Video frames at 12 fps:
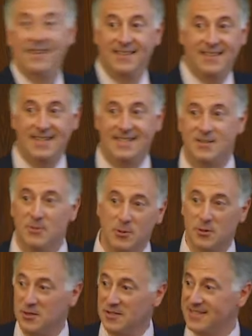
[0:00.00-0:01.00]
these
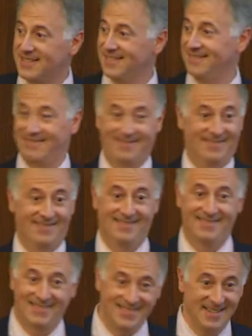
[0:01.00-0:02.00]
tools,
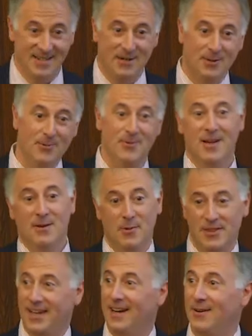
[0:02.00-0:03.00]
you know,
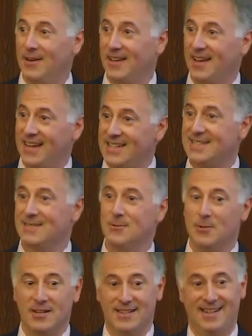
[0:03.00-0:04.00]
without a so
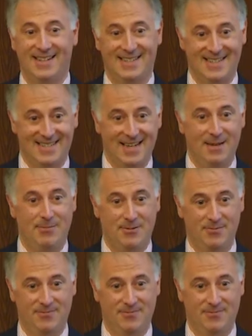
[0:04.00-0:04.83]
what next step,